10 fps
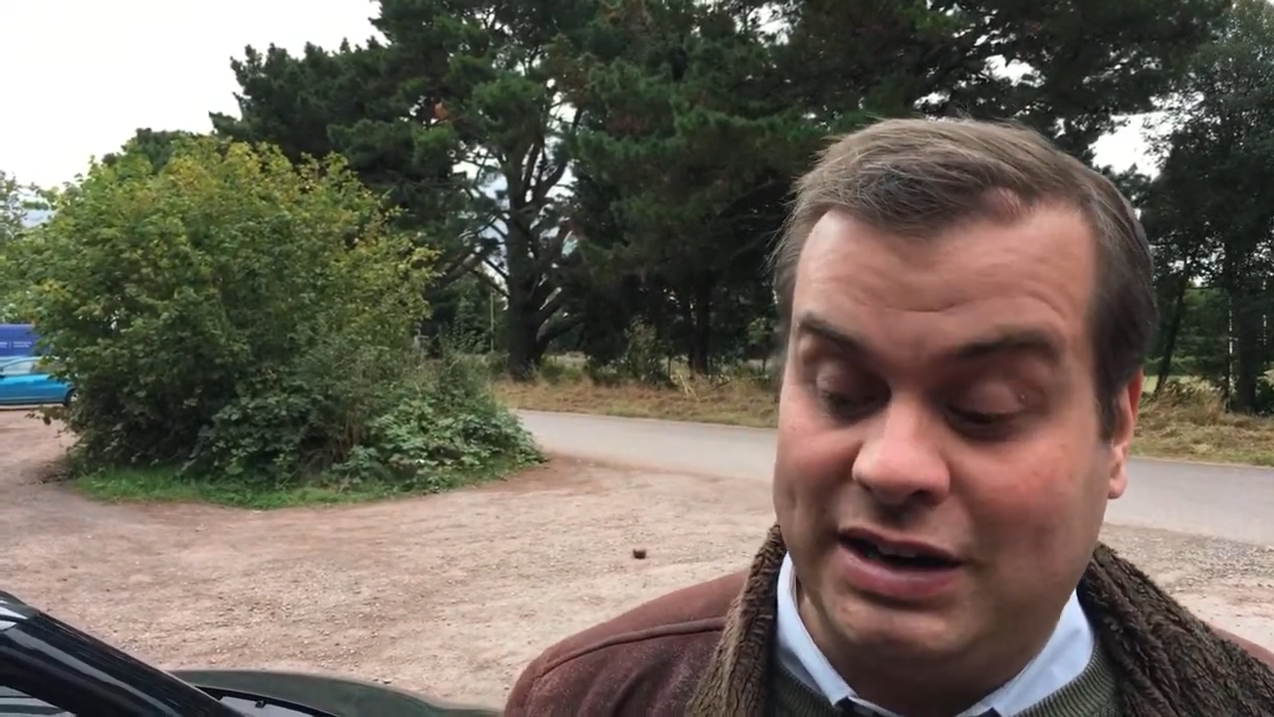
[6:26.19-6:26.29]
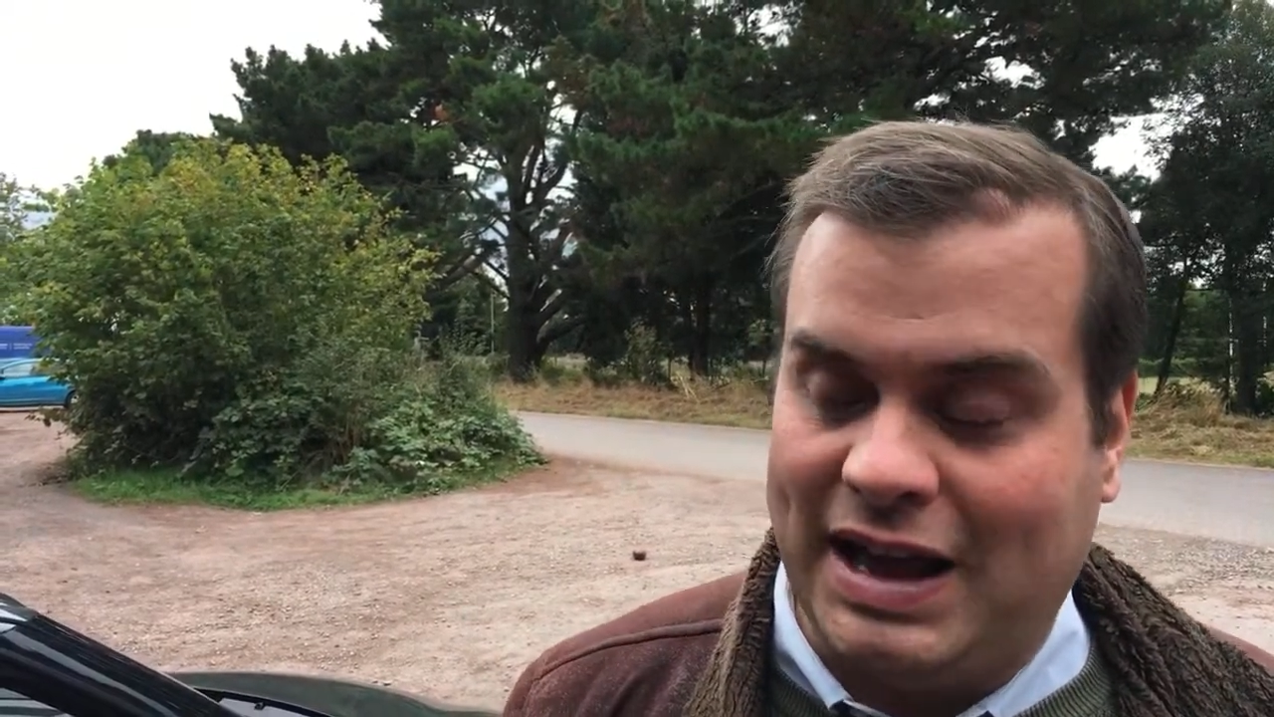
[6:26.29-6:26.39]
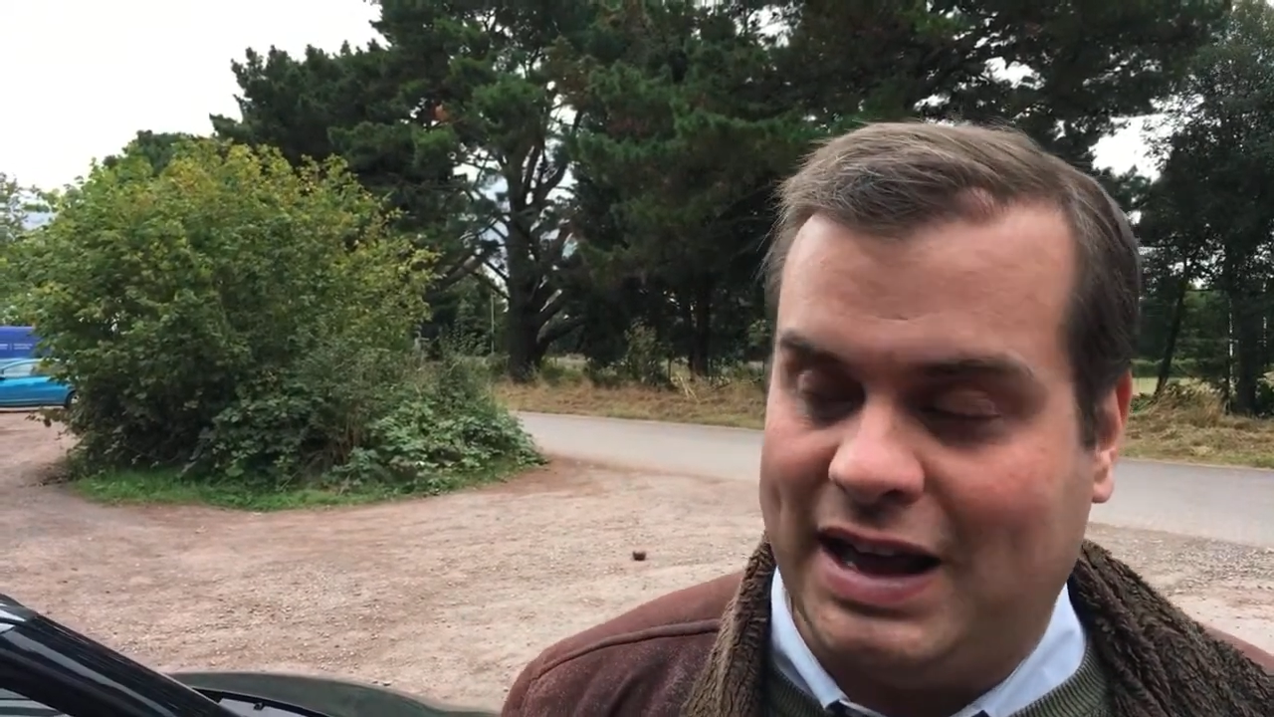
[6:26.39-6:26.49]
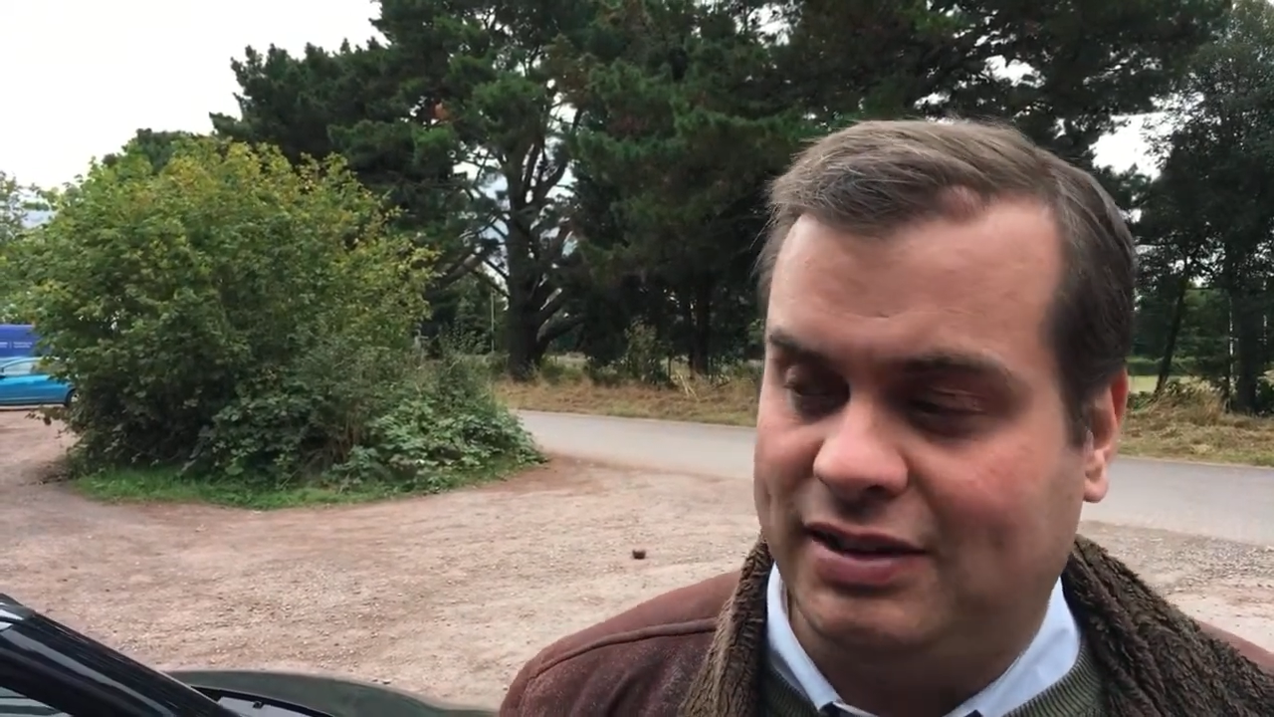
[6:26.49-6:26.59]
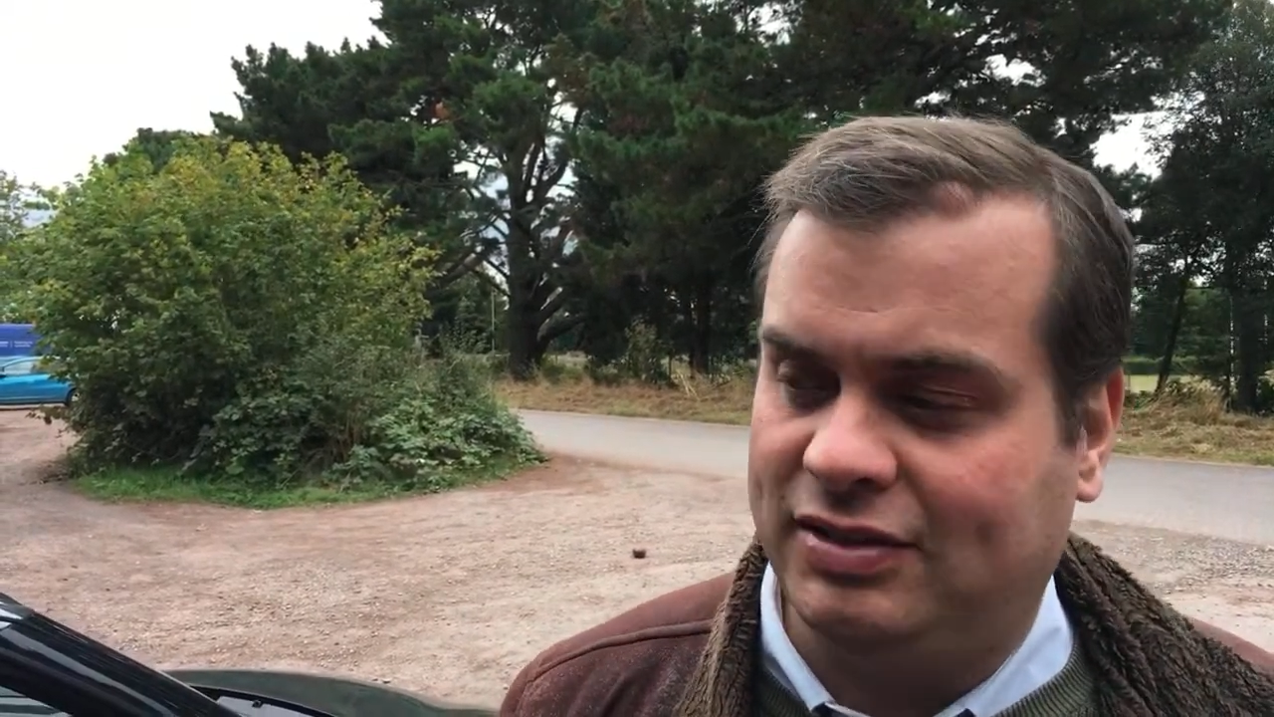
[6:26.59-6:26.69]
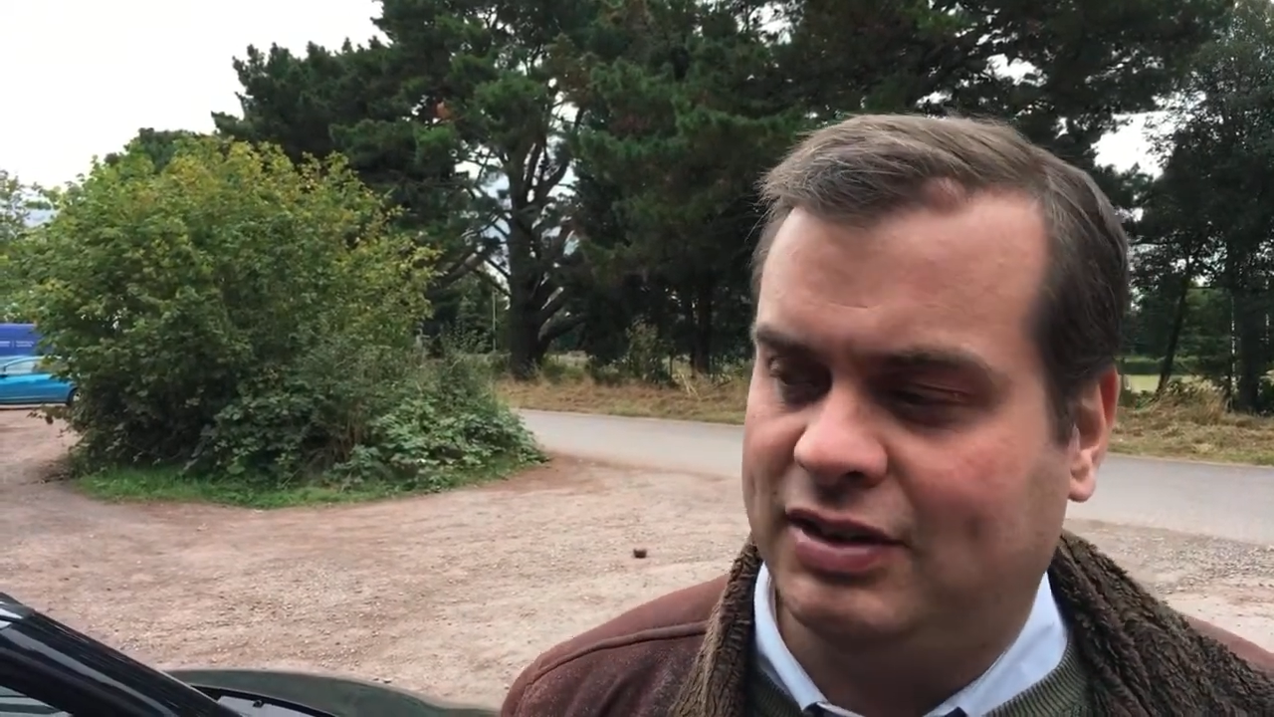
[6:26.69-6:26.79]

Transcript: less.